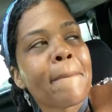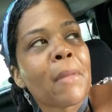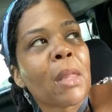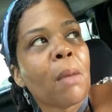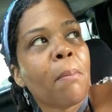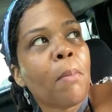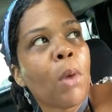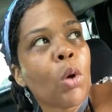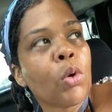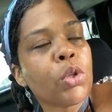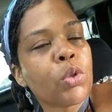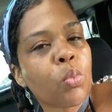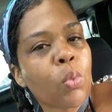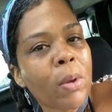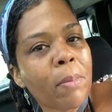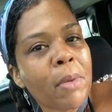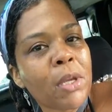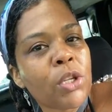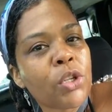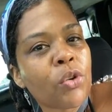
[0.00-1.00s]
Most
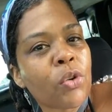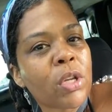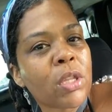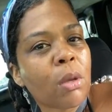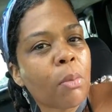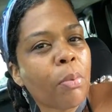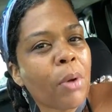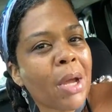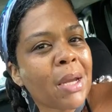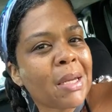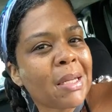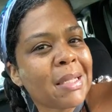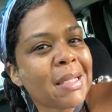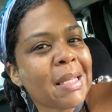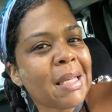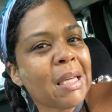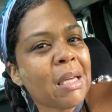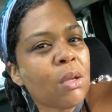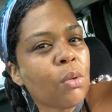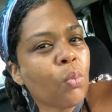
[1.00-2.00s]
women during their
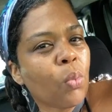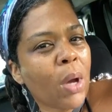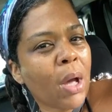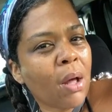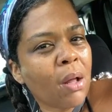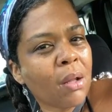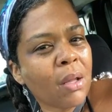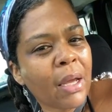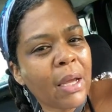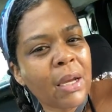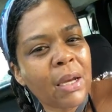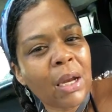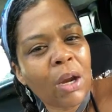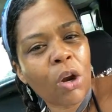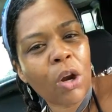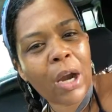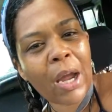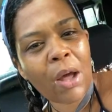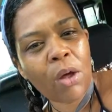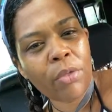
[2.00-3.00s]
pregnancy eat well and
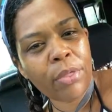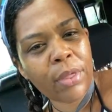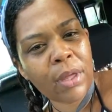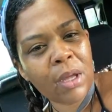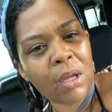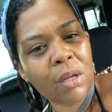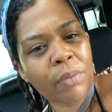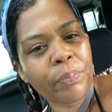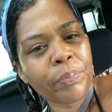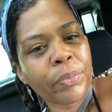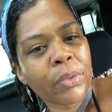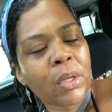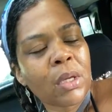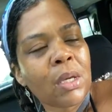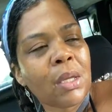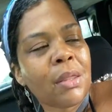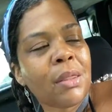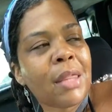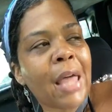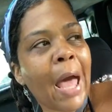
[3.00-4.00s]
are healthy.
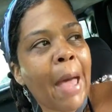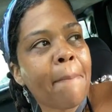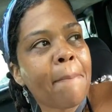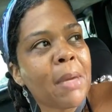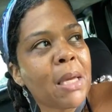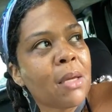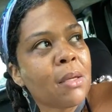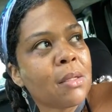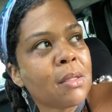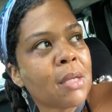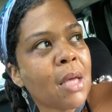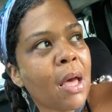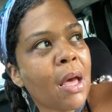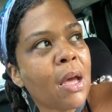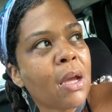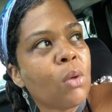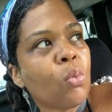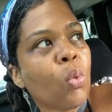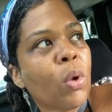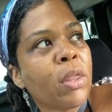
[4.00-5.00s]
That being
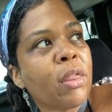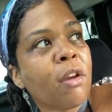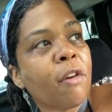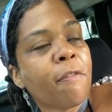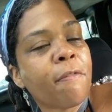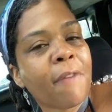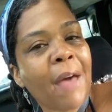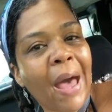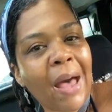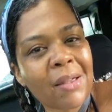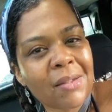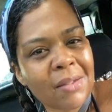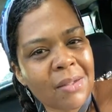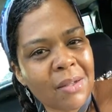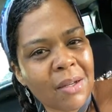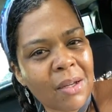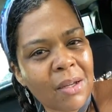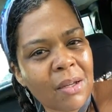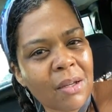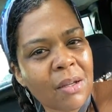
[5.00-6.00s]
said, when they're
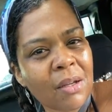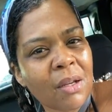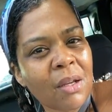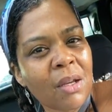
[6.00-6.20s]
fasting,